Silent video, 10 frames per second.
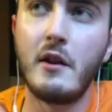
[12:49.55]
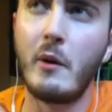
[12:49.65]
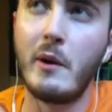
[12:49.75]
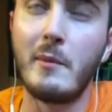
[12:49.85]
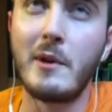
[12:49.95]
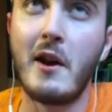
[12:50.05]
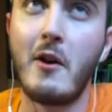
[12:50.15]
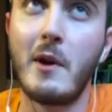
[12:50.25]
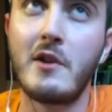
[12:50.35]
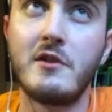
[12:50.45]
Wait, let me
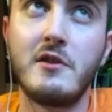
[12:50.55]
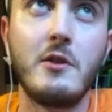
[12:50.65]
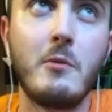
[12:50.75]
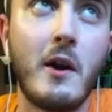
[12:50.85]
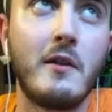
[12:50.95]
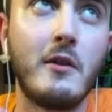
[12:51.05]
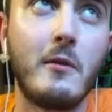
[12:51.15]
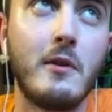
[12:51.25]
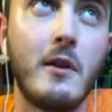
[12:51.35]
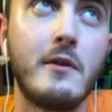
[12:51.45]
count them actually. D White,
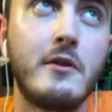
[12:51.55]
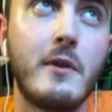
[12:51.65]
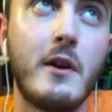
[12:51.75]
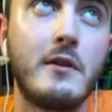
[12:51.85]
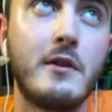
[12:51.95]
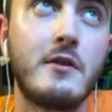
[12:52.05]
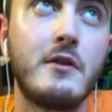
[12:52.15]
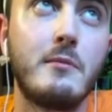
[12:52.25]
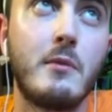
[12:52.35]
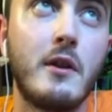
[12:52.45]
Lover Lotus, Valentine's,
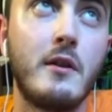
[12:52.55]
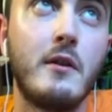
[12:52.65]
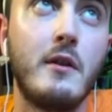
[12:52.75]
Brand.